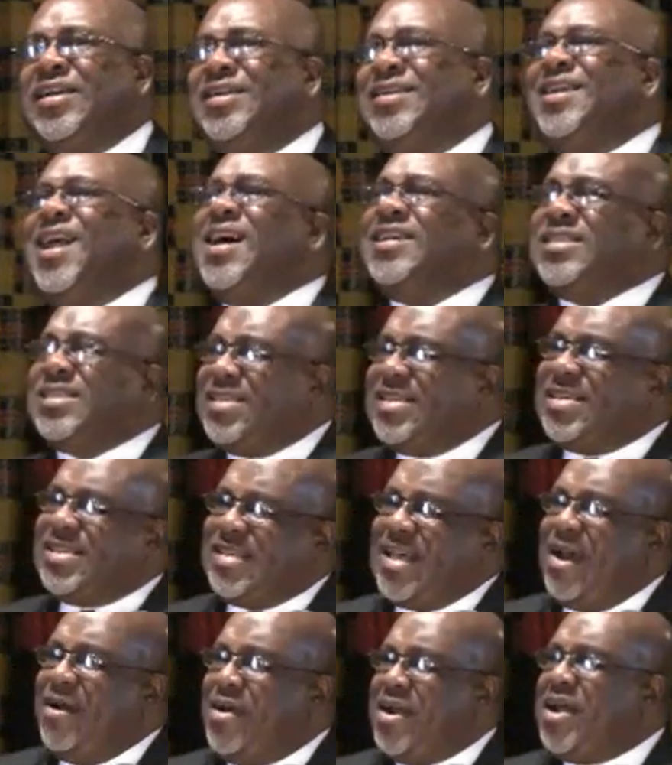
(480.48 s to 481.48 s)

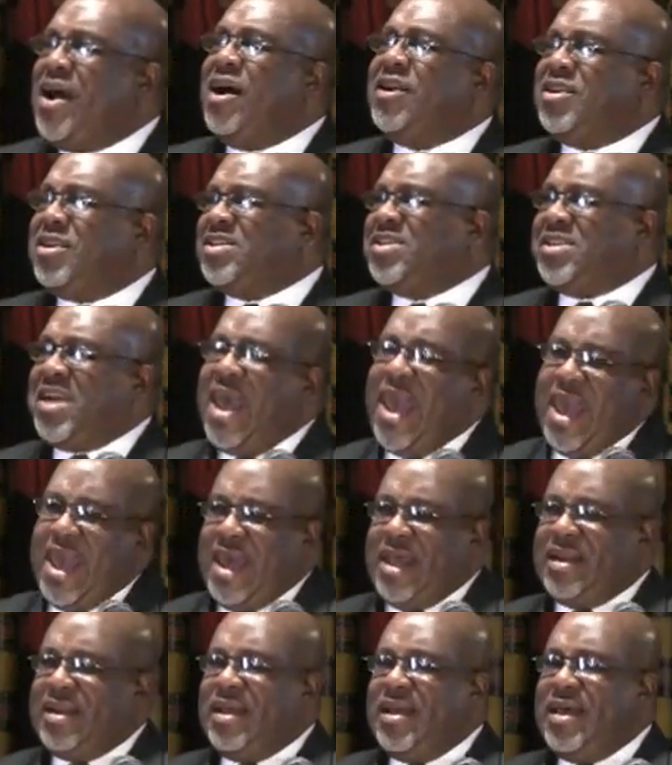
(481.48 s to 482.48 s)
necessary to
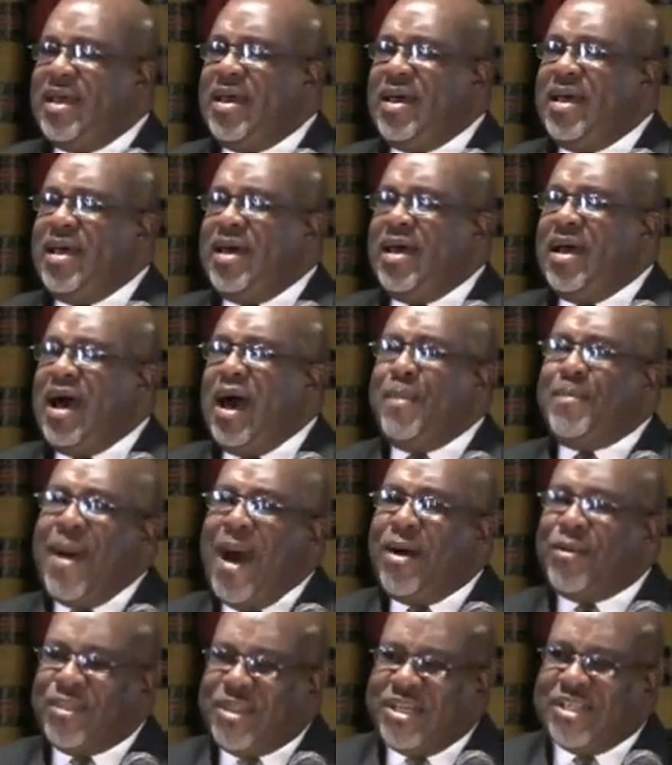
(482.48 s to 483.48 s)
understand
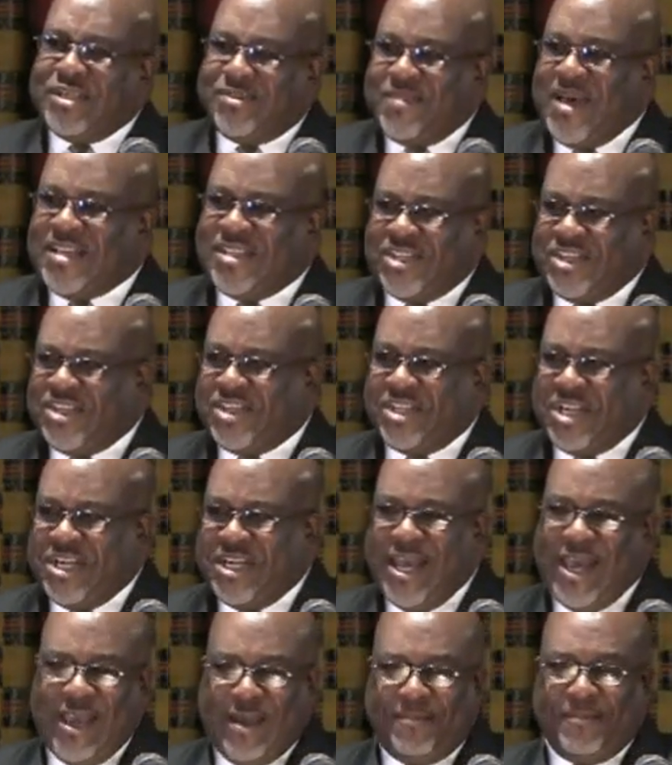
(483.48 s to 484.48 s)
about this message
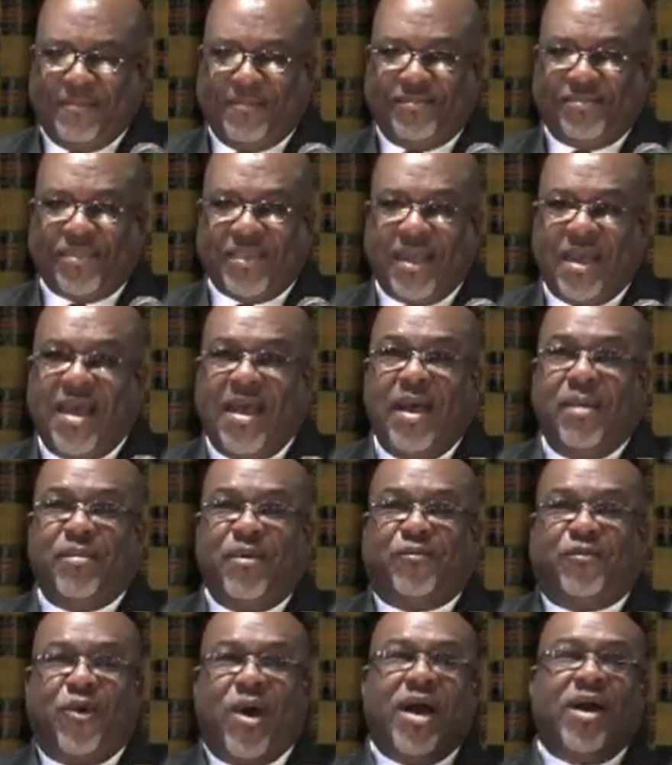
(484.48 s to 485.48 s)
today?
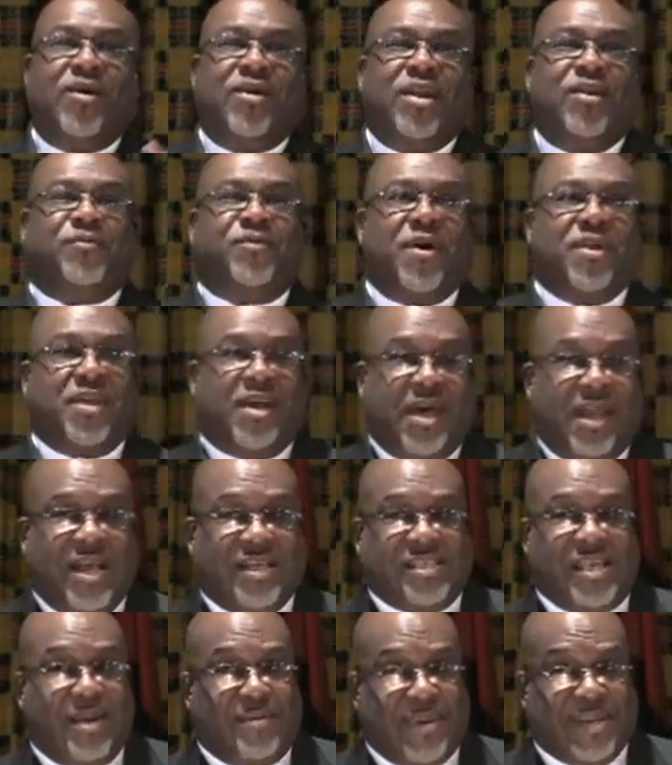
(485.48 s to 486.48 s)
Before I go any further, can
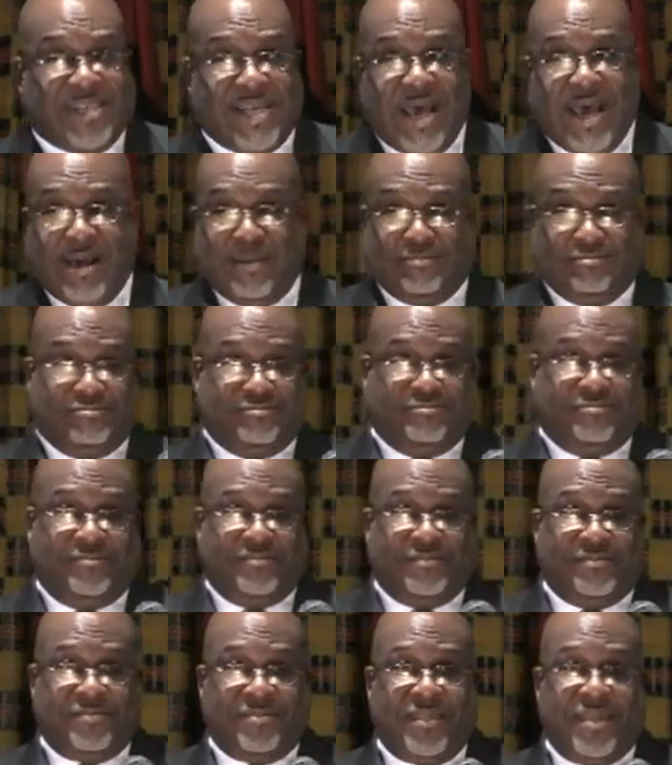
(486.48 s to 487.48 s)
I take my time?
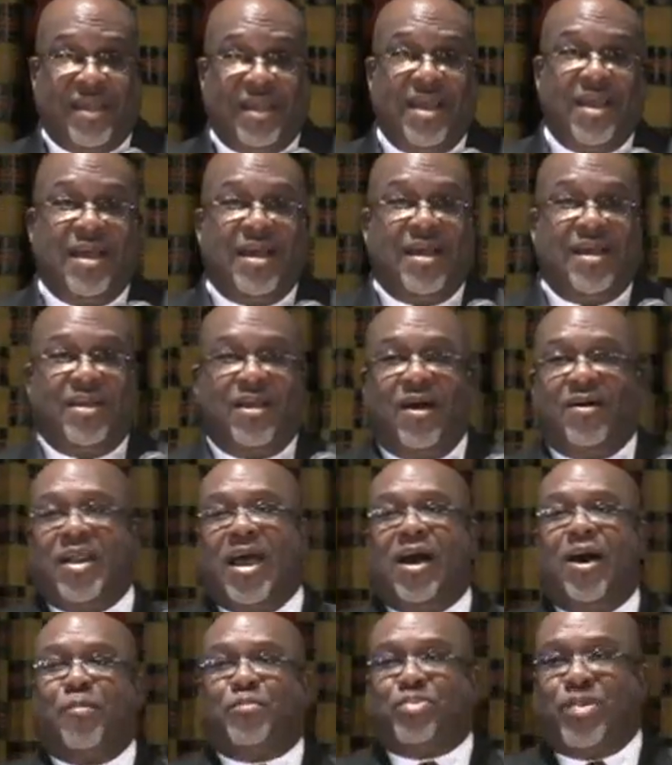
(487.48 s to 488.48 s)
Yes. Y'all
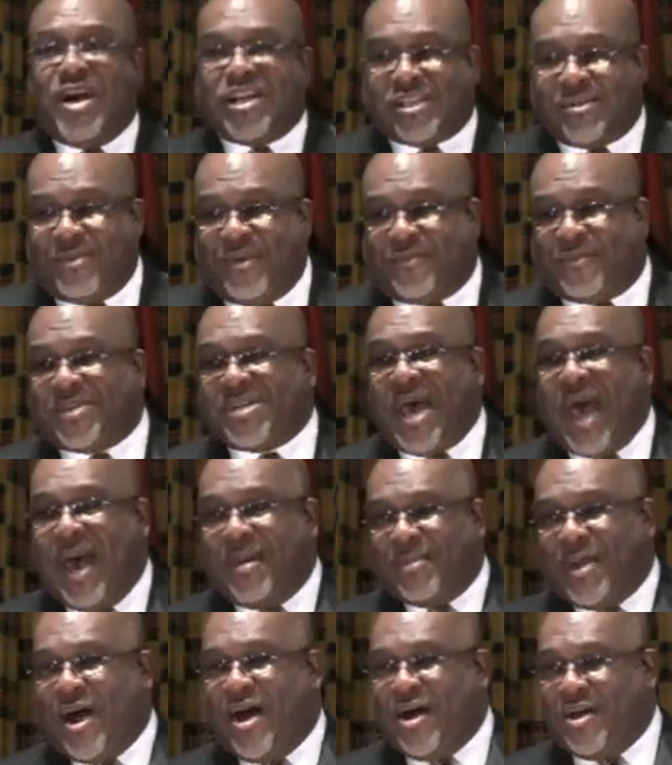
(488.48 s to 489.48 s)
not going to pressure me for
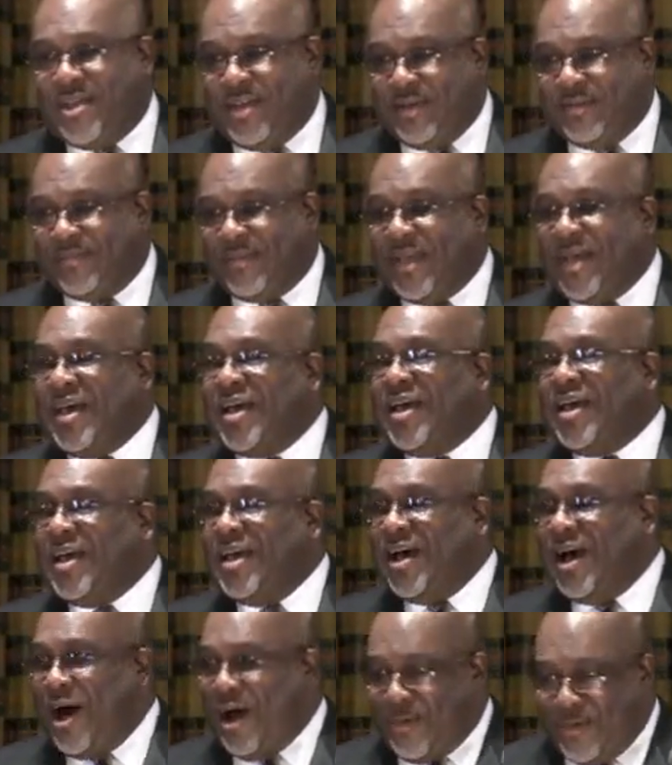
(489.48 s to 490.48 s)
time now, are you?
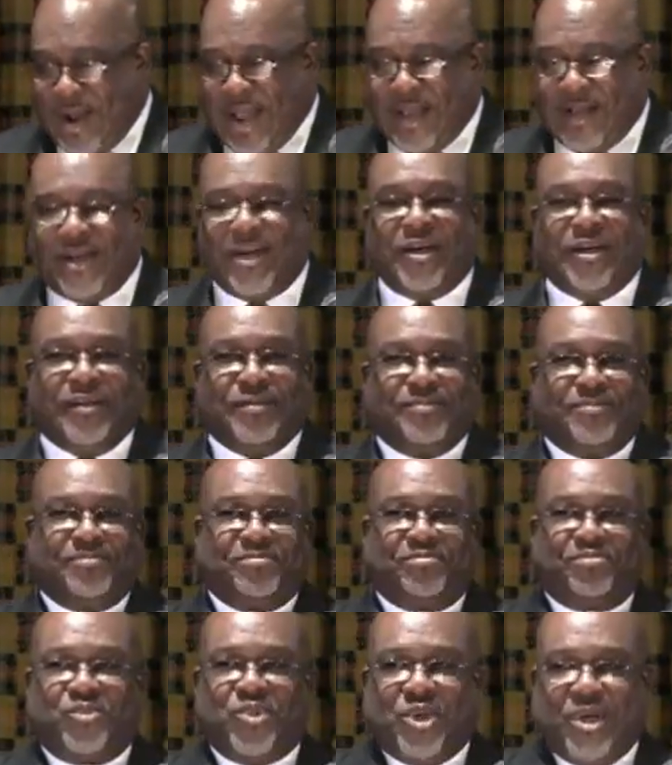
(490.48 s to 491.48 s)
All right, good.
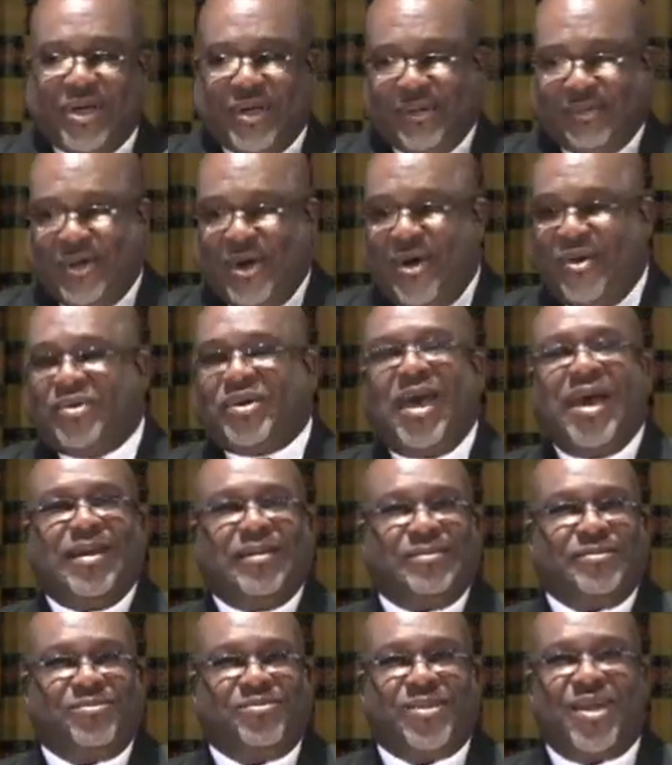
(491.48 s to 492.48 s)
Good.
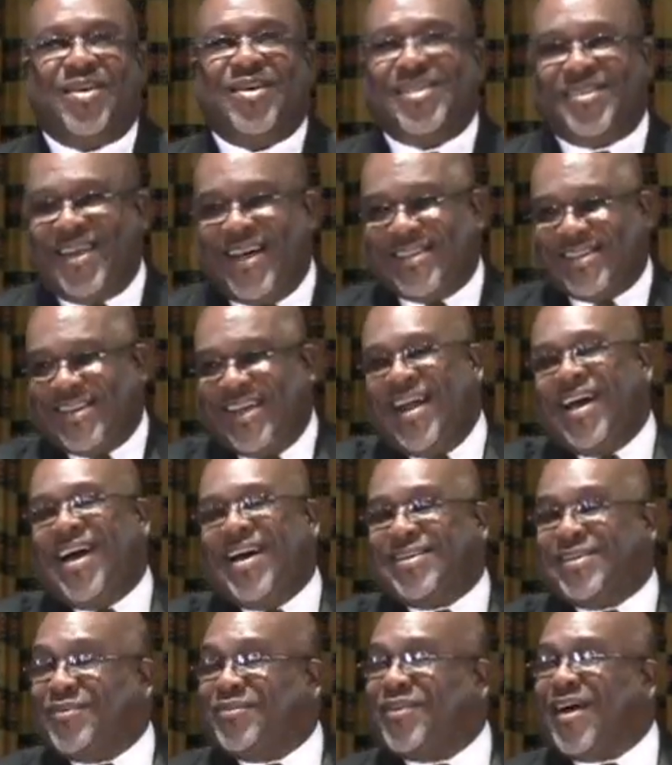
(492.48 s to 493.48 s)
Okay. Like I said, I
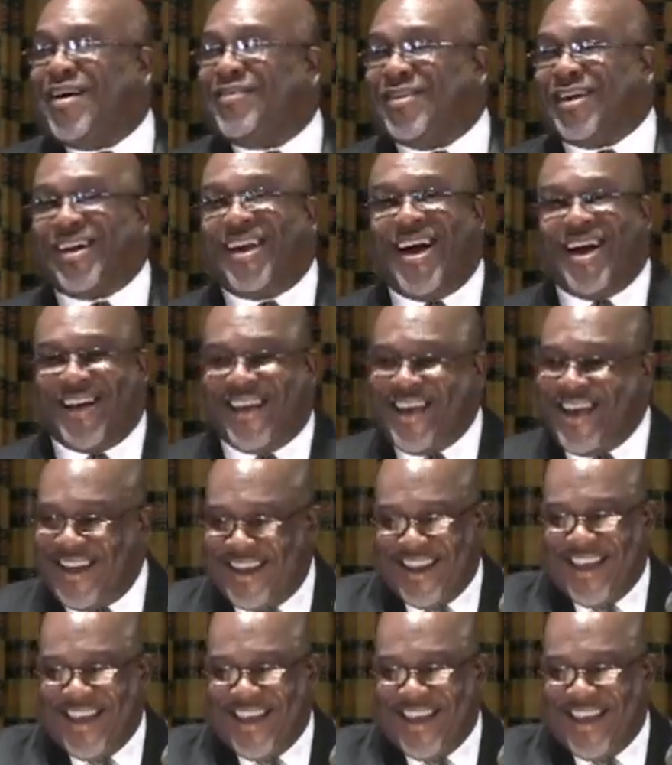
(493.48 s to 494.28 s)
got to 5 o'clock.